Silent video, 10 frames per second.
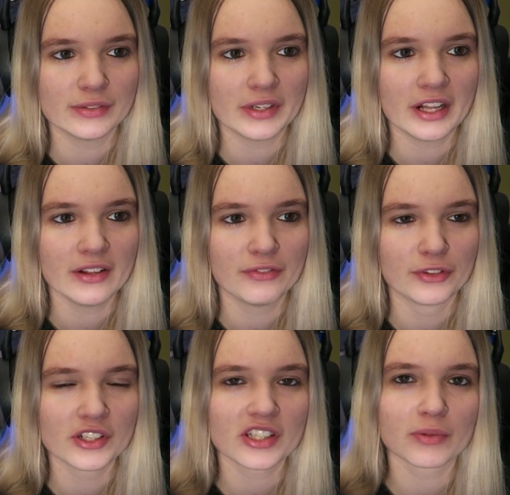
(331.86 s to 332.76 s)
well,
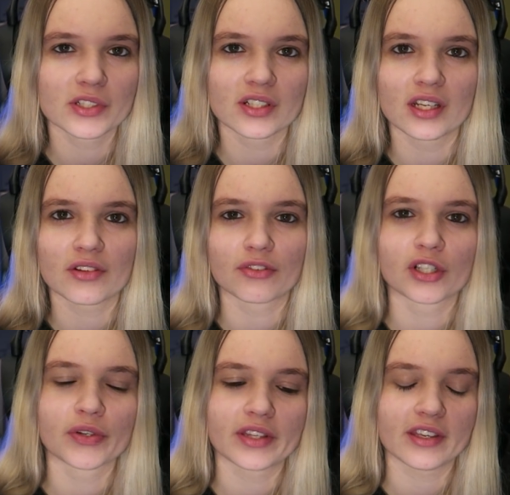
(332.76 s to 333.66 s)
first there was a lot of
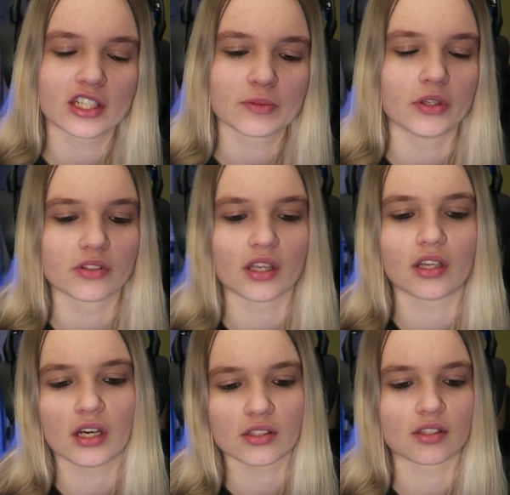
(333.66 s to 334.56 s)
critics because they
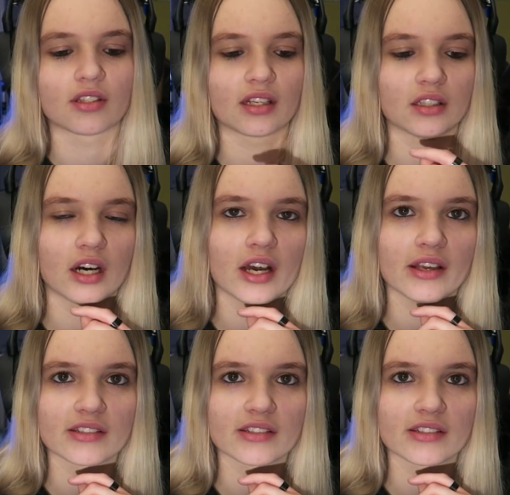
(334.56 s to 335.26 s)
casted that guy